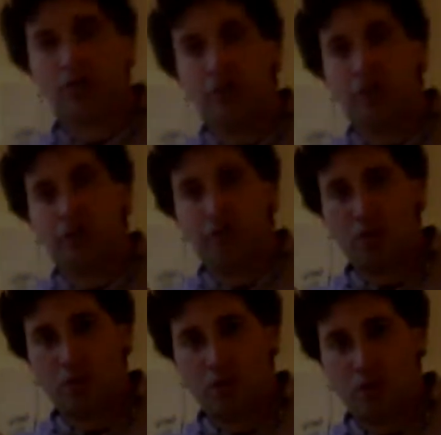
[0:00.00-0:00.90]
with
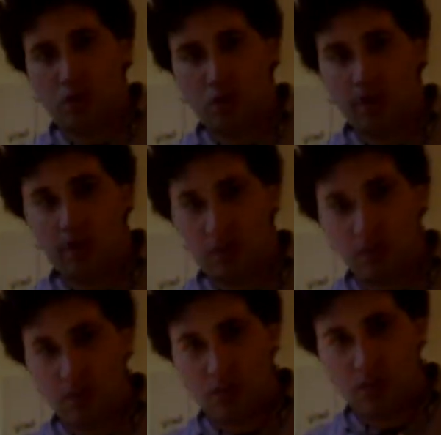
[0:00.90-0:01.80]
a recorded
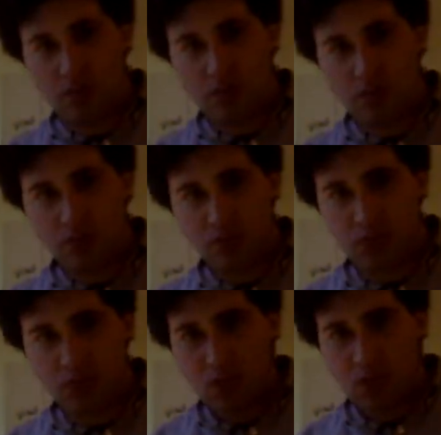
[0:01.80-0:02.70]
video.
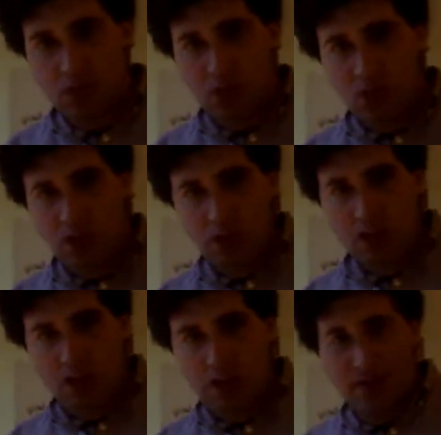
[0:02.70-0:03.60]

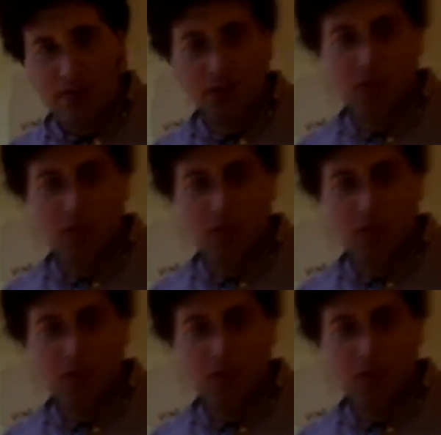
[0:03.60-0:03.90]
I think it's